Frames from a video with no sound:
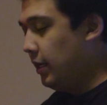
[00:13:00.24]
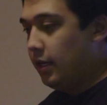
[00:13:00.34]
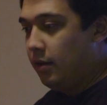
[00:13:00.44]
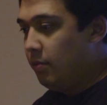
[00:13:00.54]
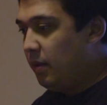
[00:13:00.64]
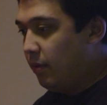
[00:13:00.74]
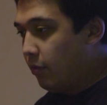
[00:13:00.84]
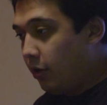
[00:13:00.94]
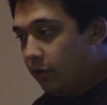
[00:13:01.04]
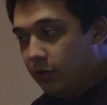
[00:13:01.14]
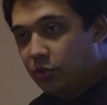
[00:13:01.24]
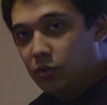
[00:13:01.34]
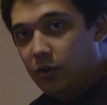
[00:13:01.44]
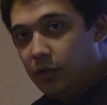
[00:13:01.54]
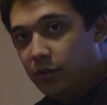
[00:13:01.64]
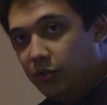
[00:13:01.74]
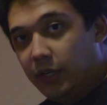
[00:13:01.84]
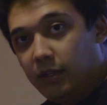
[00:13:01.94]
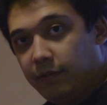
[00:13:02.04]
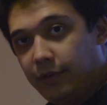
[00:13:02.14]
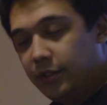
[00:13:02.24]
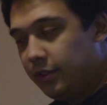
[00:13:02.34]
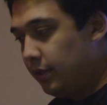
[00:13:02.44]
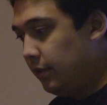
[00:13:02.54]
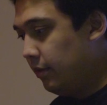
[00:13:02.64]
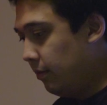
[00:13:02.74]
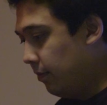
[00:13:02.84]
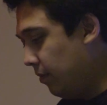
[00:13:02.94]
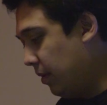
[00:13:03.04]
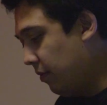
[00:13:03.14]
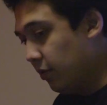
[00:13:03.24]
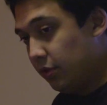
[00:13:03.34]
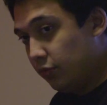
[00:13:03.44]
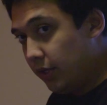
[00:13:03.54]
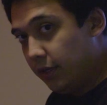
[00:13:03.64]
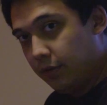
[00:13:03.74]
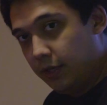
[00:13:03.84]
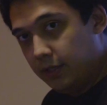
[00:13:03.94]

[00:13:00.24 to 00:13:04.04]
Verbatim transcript: it and then maybe work on a shorter trailer version, maybe for Twitter or